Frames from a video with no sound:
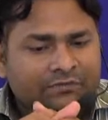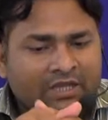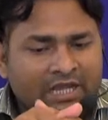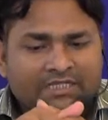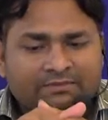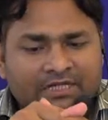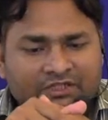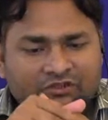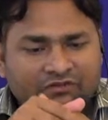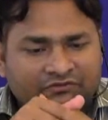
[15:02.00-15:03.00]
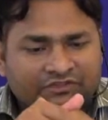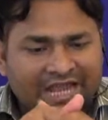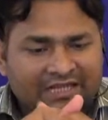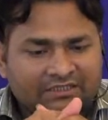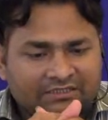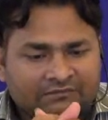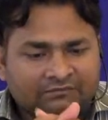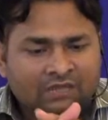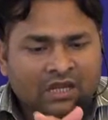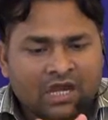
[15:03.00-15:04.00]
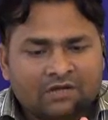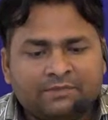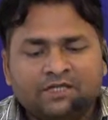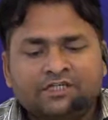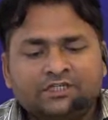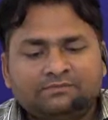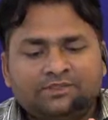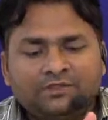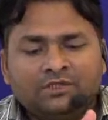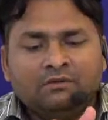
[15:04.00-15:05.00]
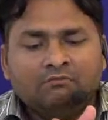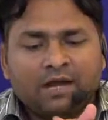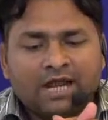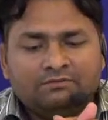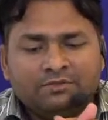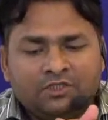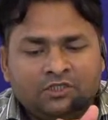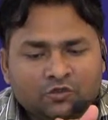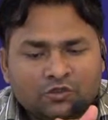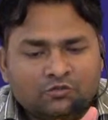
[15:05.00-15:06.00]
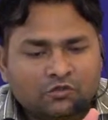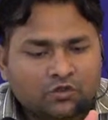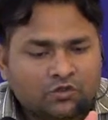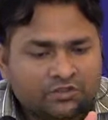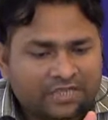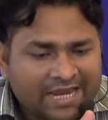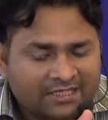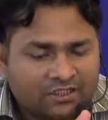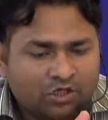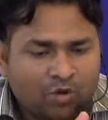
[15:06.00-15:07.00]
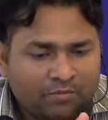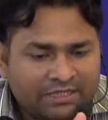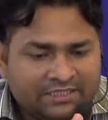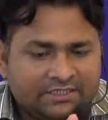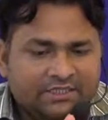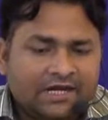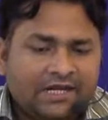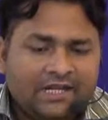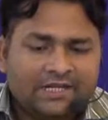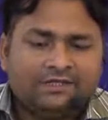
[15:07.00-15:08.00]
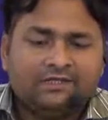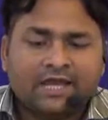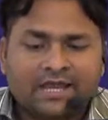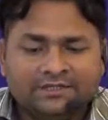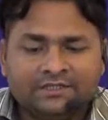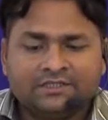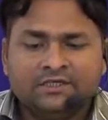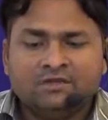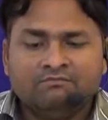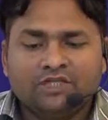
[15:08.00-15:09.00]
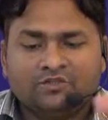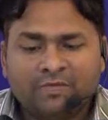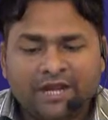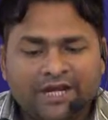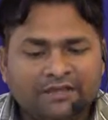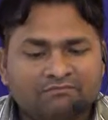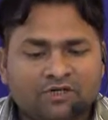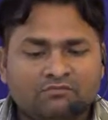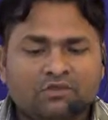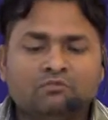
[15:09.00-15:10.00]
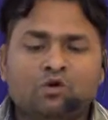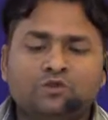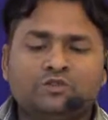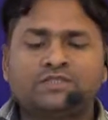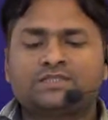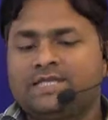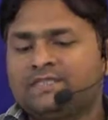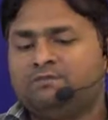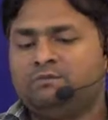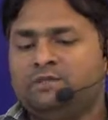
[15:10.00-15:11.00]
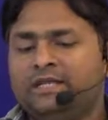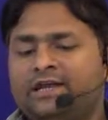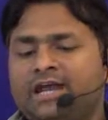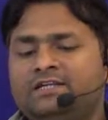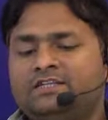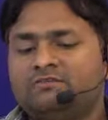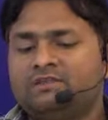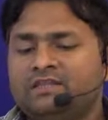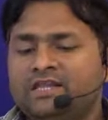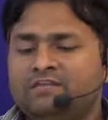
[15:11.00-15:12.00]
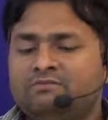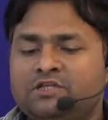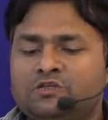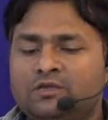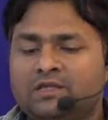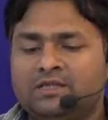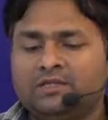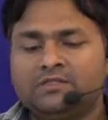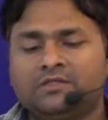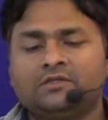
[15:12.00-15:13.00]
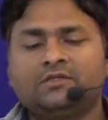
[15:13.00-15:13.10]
as a matter of fact. Unperturbed, Wilde produced four society comedies in the early 1890s, which made him one of the most successful playwrights of the late Victorian London.